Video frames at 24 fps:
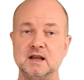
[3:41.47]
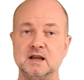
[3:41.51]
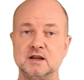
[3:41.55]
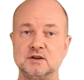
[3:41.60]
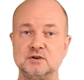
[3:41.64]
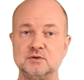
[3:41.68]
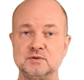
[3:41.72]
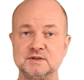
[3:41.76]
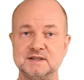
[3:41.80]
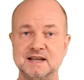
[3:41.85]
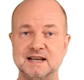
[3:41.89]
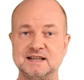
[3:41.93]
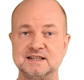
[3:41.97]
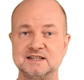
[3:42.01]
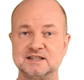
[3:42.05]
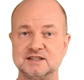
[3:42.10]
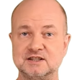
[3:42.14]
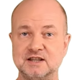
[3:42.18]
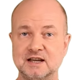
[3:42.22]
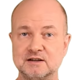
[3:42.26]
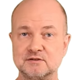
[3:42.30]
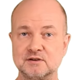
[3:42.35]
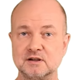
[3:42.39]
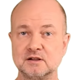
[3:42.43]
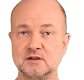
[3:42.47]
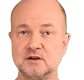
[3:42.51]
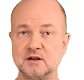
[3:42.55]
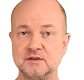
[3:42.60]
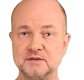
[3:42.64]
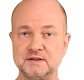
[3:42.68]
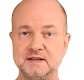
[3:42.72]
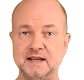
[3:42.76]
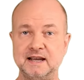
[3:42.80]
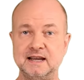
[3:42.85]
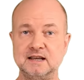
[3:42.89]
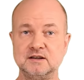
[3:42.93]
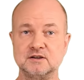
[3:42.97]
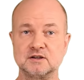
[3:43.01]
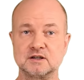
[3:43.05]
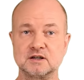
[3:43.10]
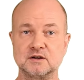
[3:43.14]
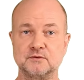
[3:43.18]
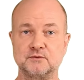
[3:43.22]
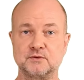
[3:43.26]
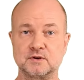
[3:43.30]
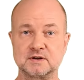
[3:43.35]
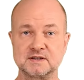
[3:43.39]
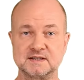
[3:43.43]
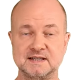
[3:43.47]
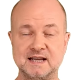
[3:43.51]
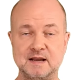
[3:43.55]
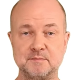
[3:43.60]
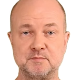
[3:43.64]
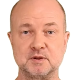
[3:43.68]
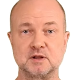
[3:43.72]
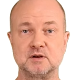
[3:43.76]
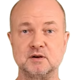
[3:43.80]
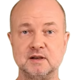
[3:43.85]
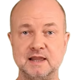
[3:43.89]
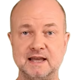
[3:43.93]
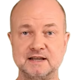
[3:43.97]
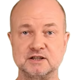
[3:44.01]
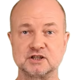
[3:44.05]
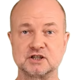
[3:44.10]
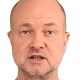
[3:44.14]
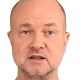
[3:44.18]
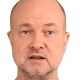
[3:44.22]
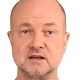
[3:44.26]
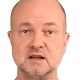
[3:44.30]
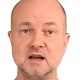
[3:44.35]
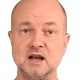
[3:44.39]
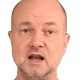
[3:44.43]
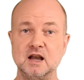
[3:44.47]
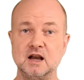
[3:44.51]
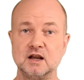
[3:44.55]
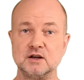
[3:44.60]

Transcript: Use a sterile container for sample collection.